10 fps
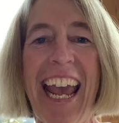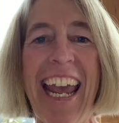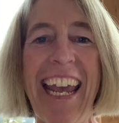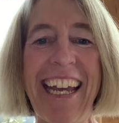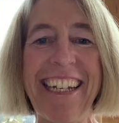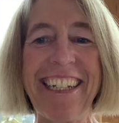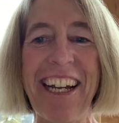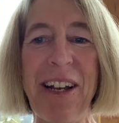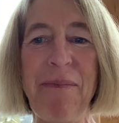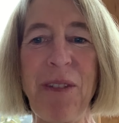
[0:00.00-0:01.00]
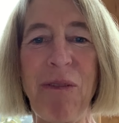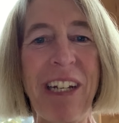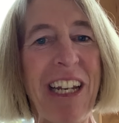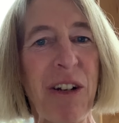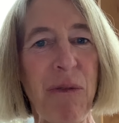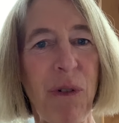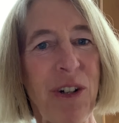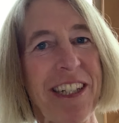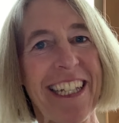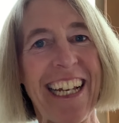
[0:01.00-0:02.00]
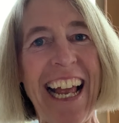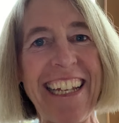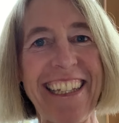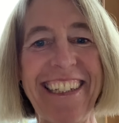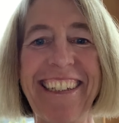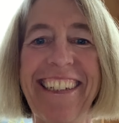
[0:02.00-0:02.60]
and really looking forward to this class.